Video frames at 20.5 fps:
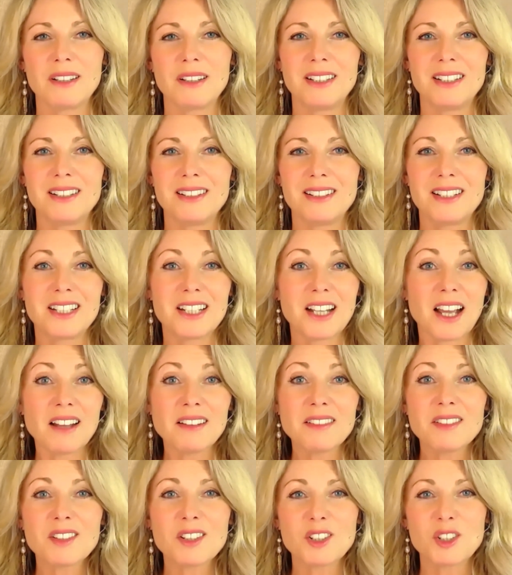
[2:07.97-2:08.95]
that
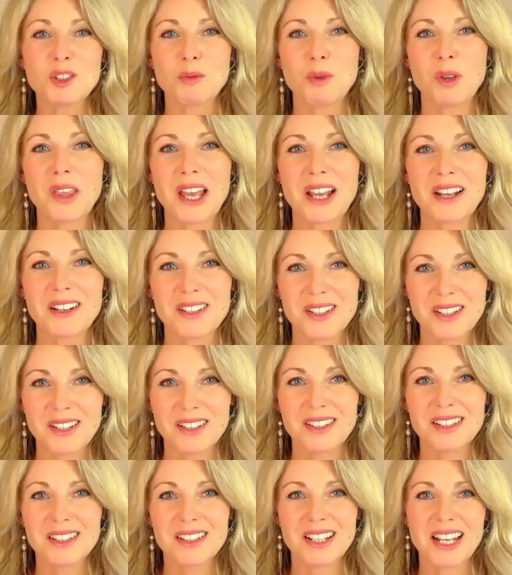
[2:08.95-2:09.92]
dances with our
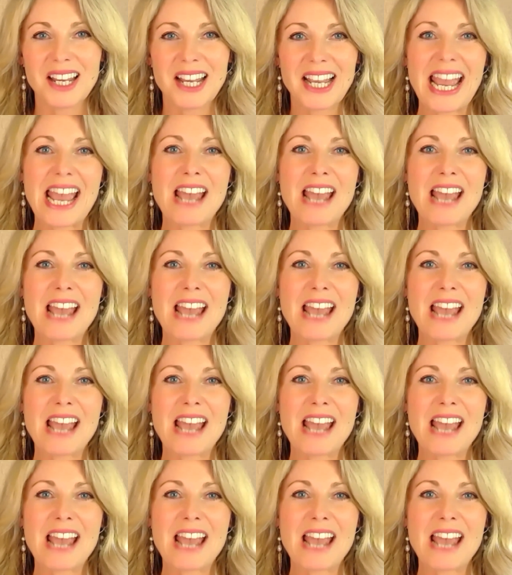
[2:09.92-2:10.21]
sincere